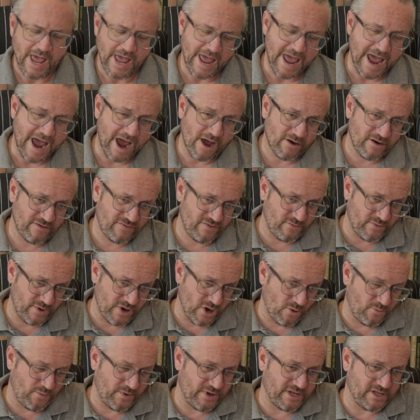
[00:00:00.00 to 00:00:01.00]
Out of the
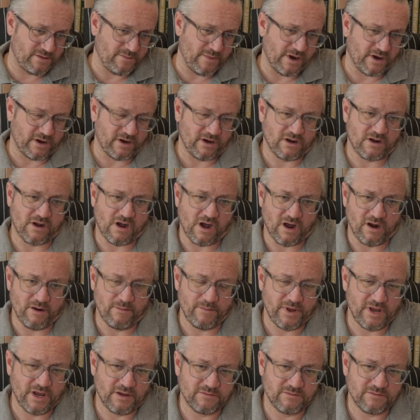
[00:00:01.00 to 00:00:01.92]
reopening of the American economy,